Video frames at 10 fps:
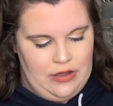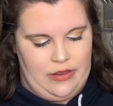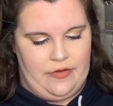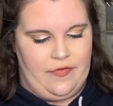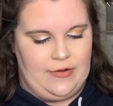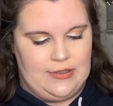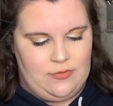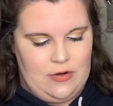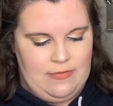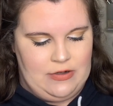the first
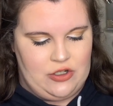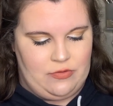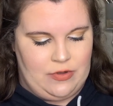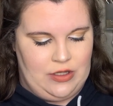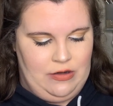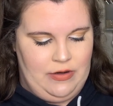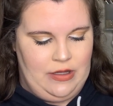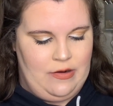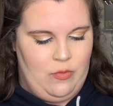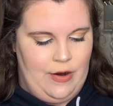one, which is really,
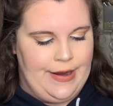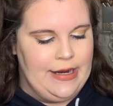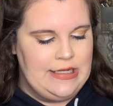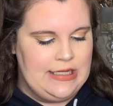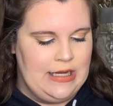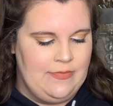really white.